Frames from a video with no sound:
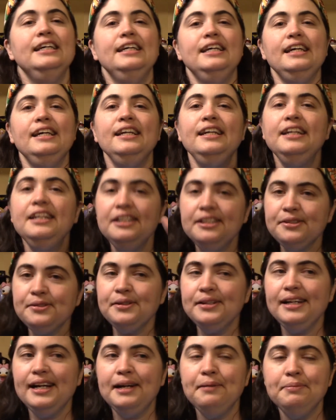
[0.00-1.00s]
And here's
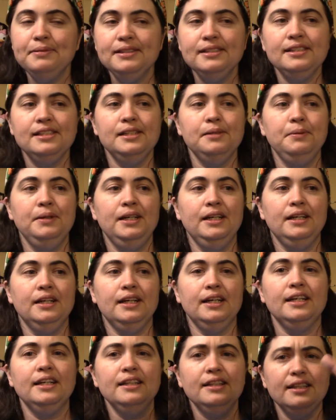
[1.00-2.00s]
what happens to me.
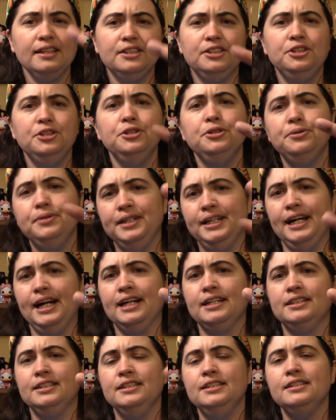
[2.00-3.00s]
I get like two
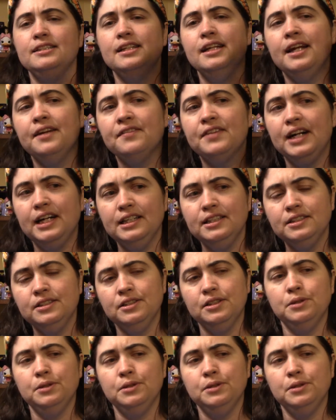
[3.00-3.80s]
reactions and I've gotten to